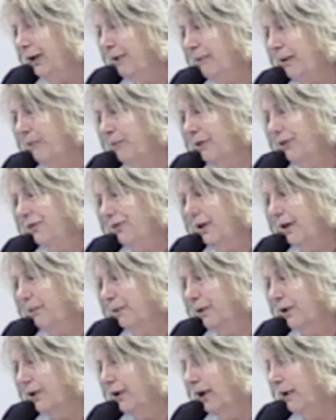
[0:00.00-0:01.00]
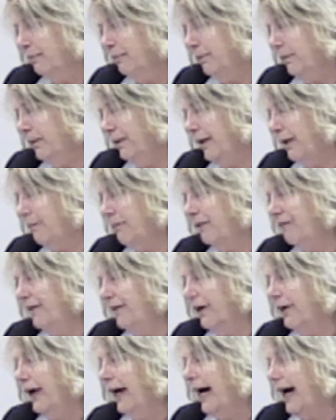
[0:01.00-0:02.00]
members that have been
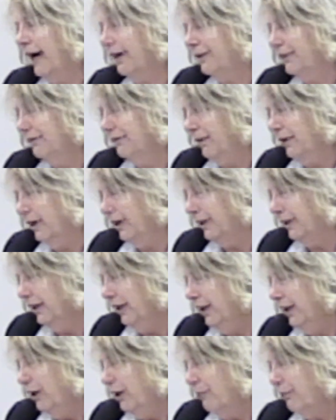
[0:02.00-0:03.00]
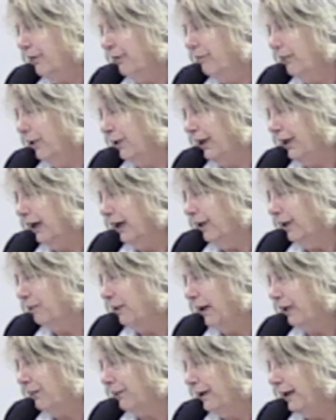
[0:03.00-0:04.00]
very active on promoting a
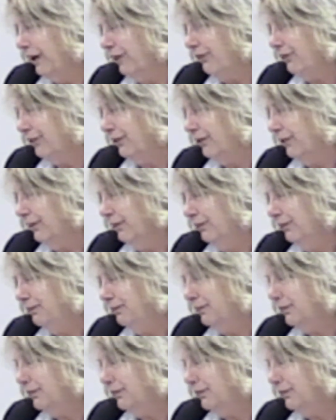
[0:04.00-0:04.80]
recreational